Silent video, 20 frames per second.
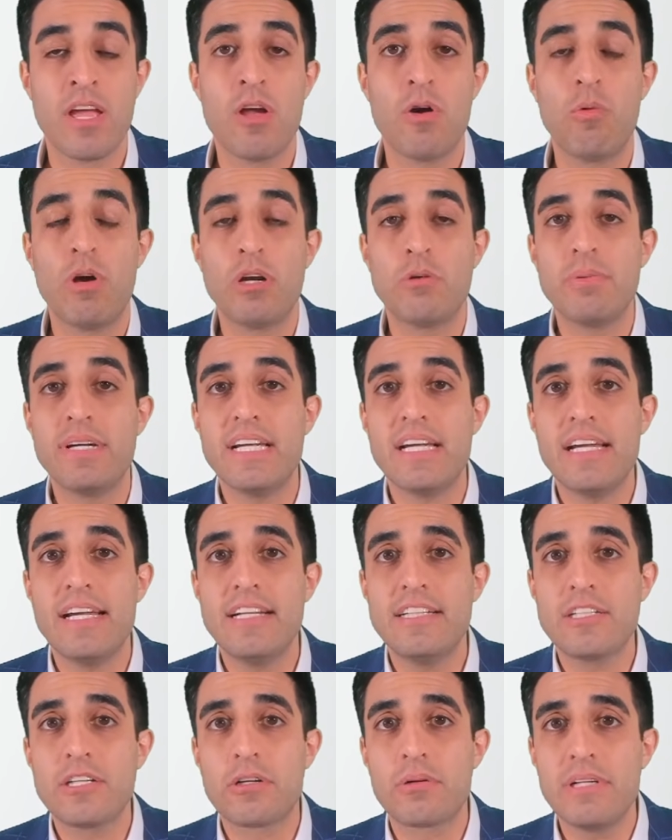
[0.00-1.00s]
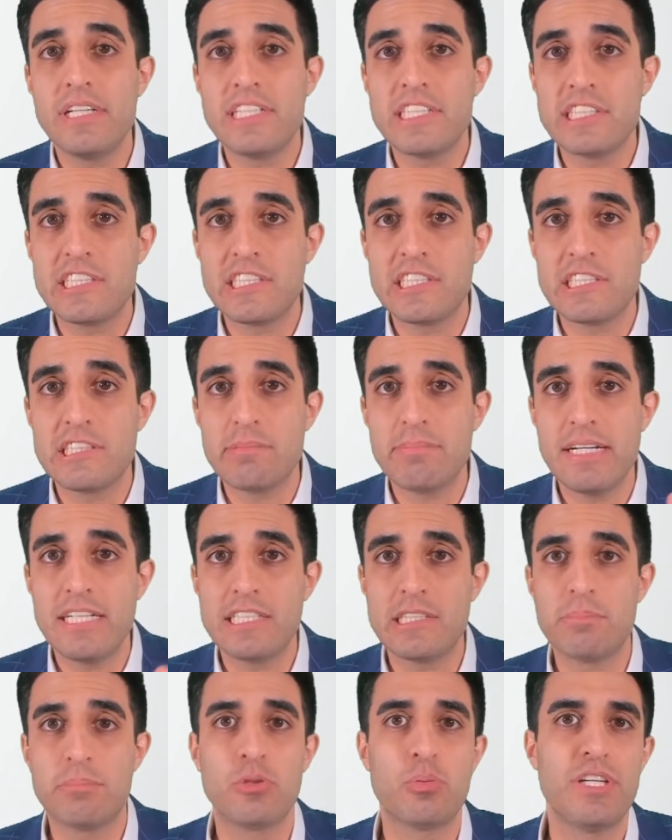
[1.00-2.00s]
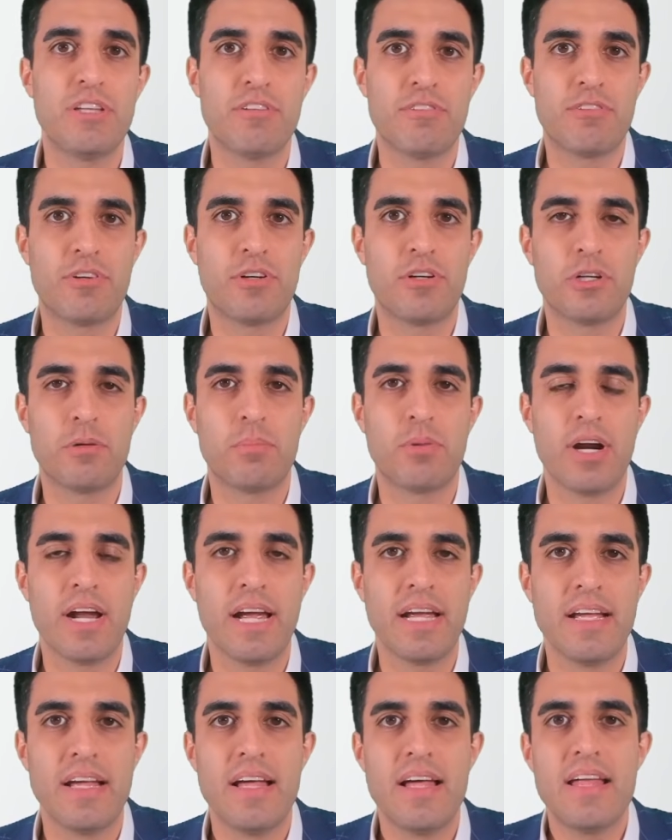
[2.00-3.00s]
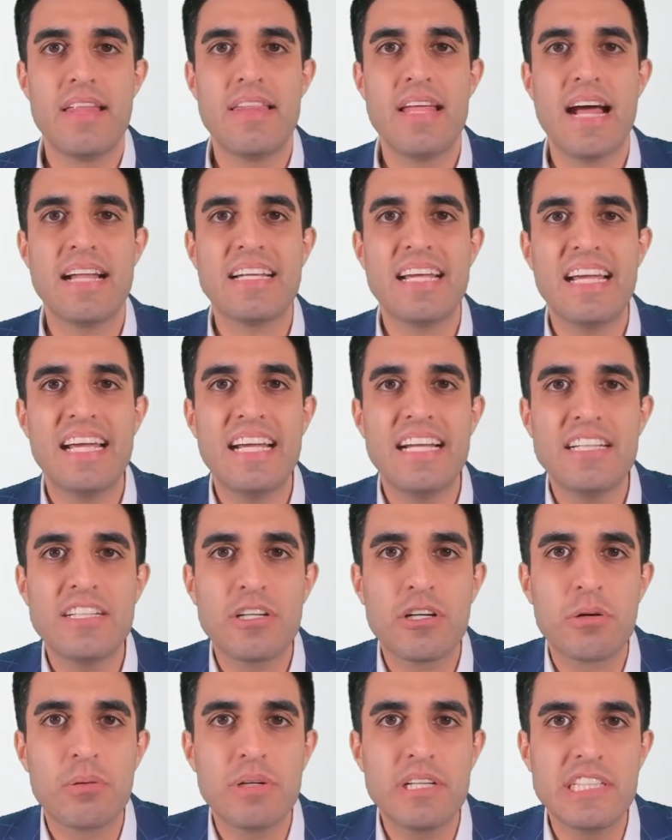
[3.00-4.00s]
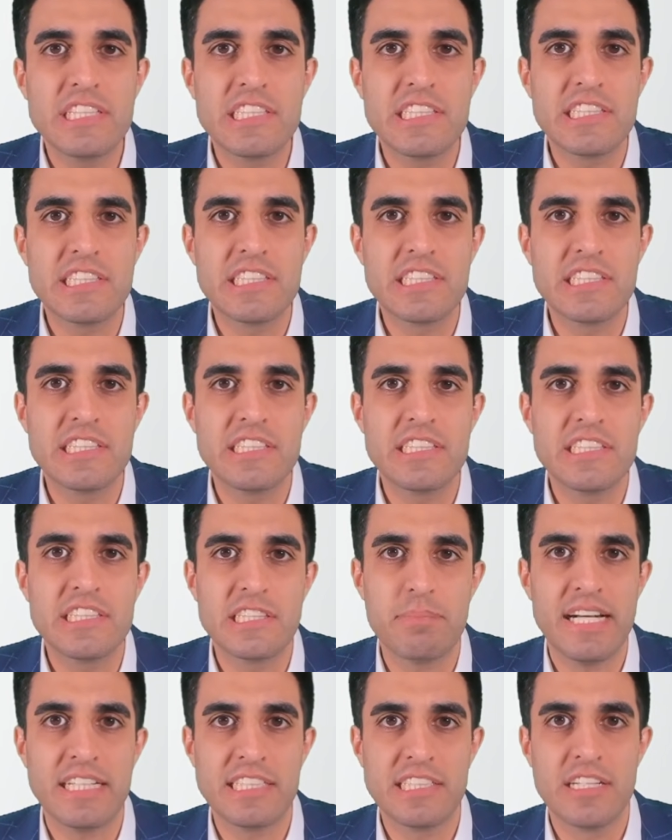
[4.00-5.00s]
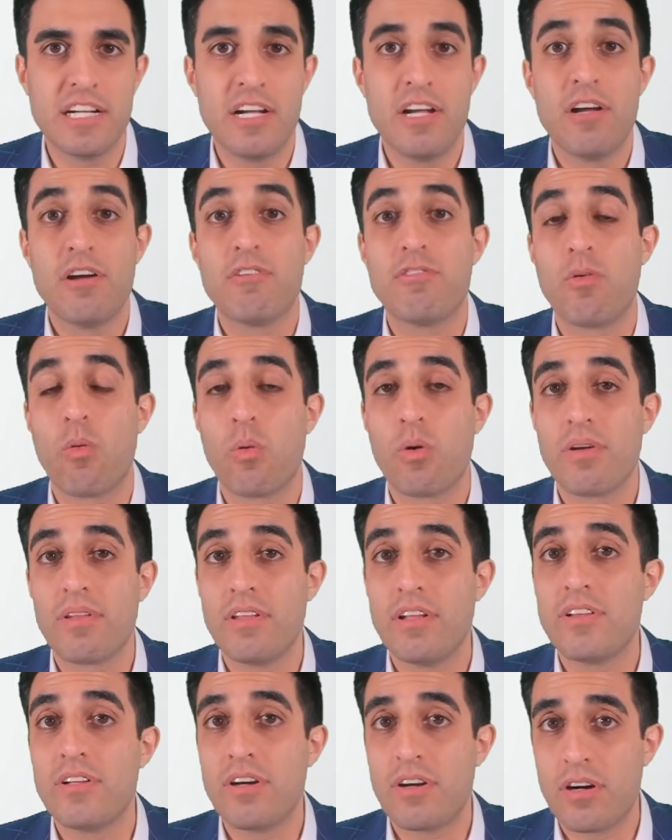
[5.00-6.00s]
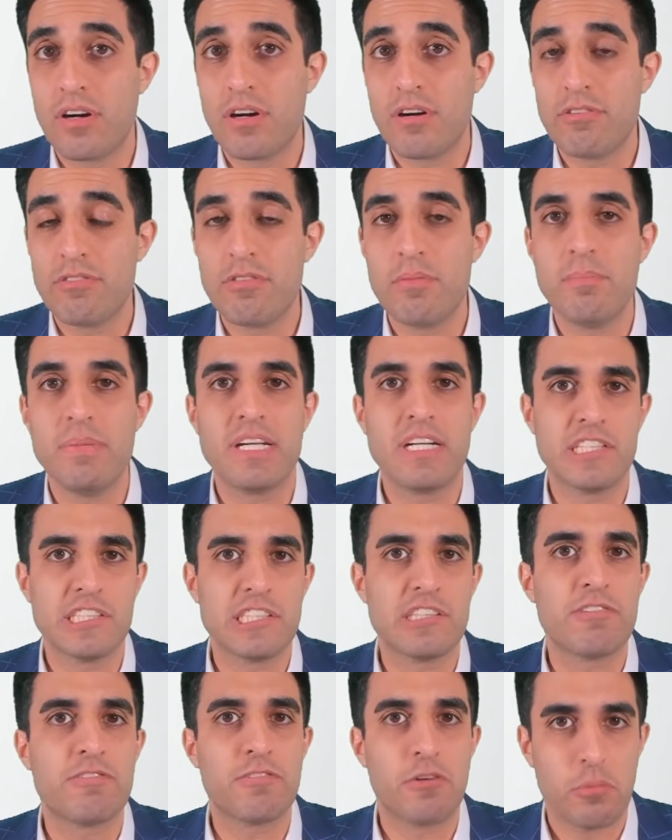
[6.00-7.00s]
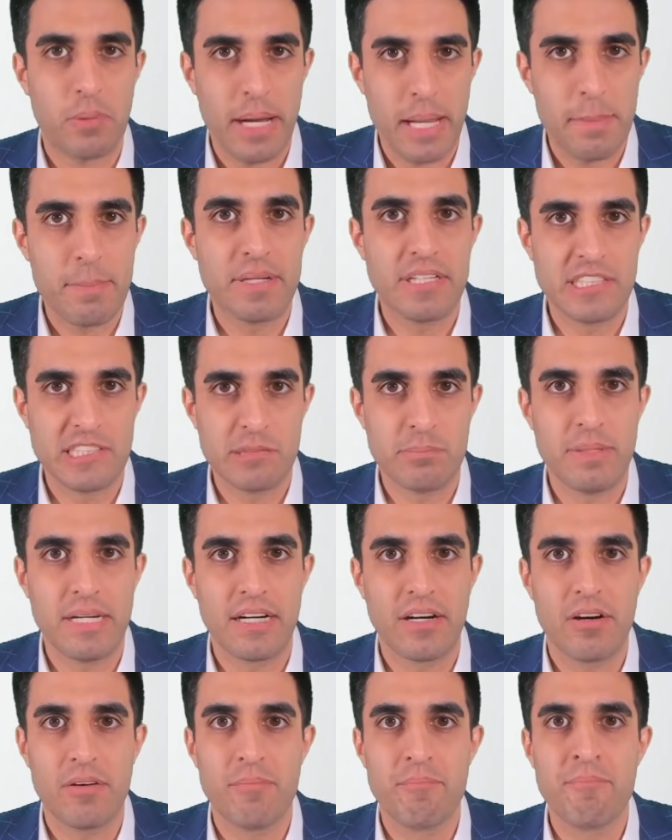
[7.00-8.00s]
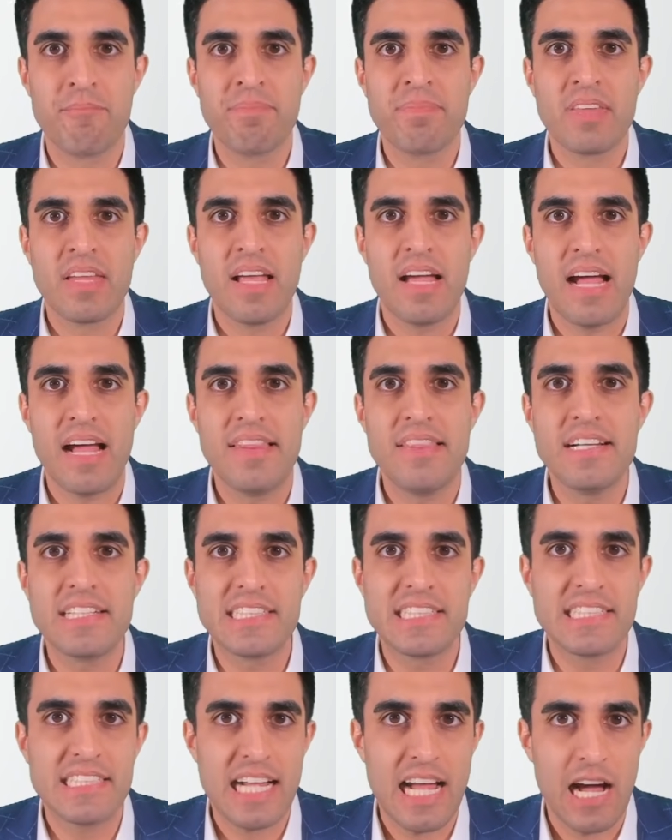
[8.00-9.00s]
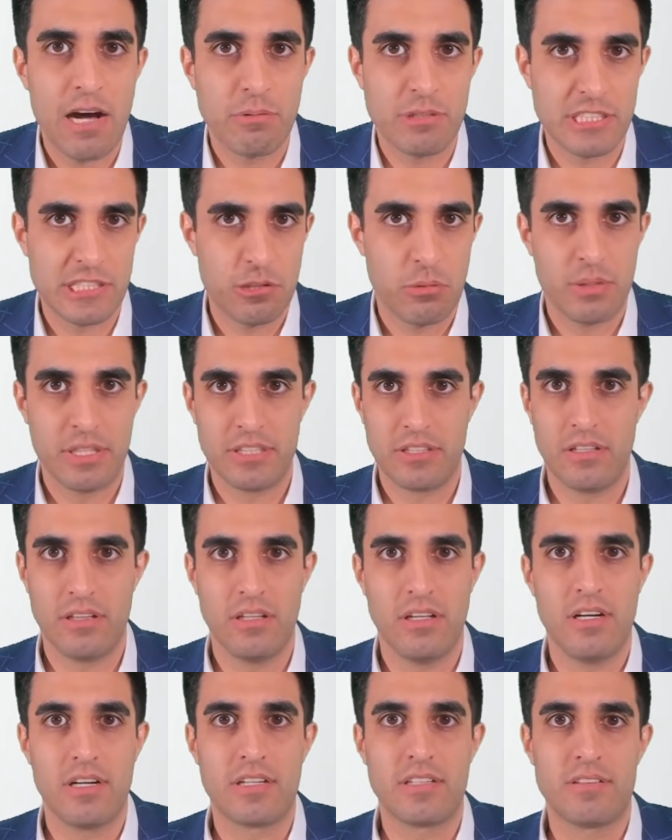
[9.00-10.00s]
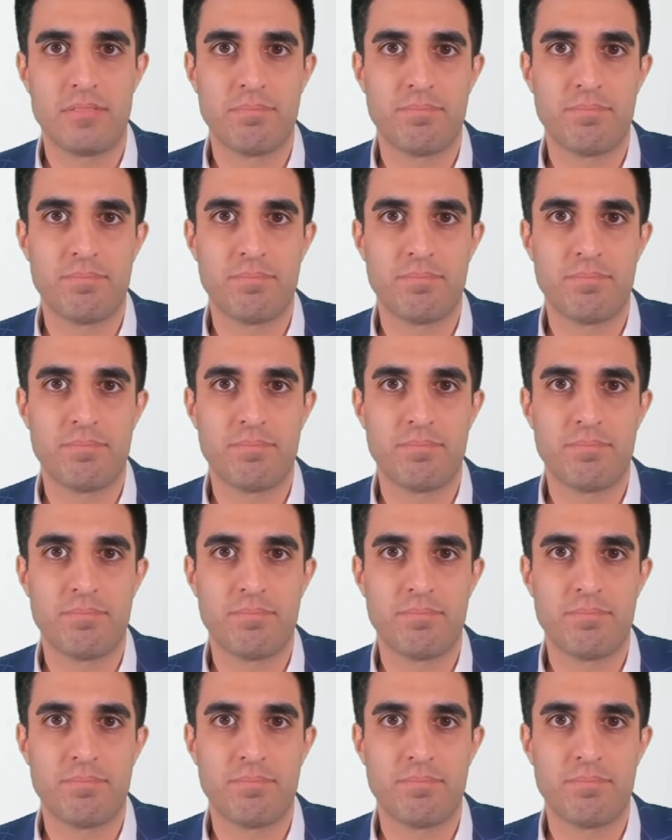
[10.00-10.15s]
When we increase the space between the vertebrae, that increases the space for the nerve because the foramen is bigger. And this is how it's going to look.